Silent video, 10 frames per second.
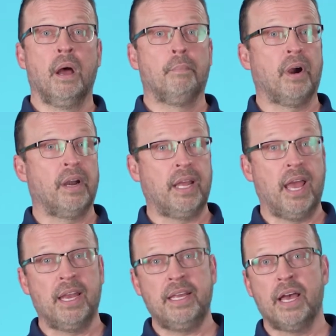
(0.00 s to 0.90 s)
Barring
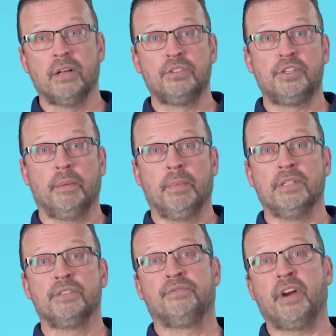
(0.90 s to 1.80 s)
any held
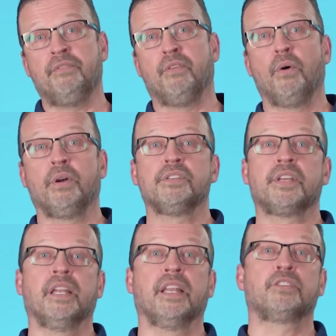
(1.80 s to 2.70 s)
shipments, freight forwarders
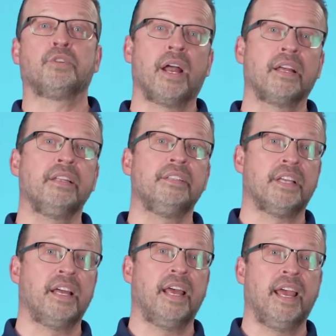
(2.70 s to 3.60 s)
can electronically
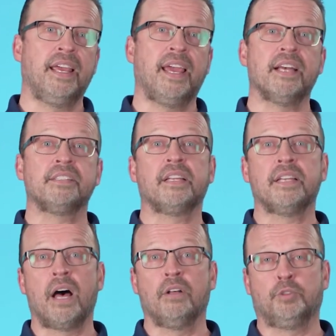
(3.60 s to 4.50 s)
send ACAS
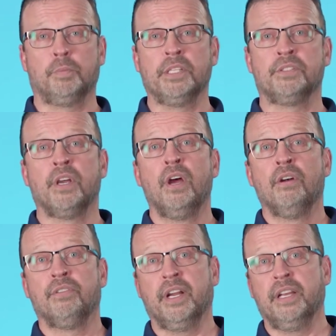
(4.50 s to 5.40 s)
acknowledgments
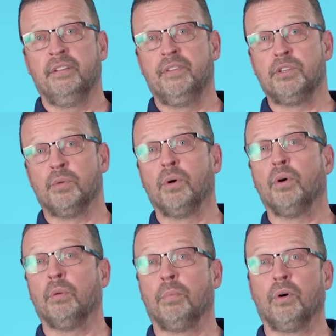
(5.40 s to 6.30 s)
for individual
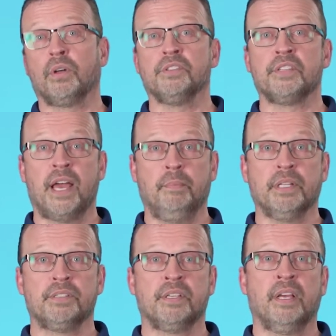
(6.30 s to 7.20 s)
or bulk
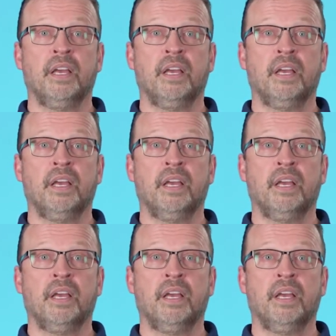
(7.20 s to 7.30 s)
consignments.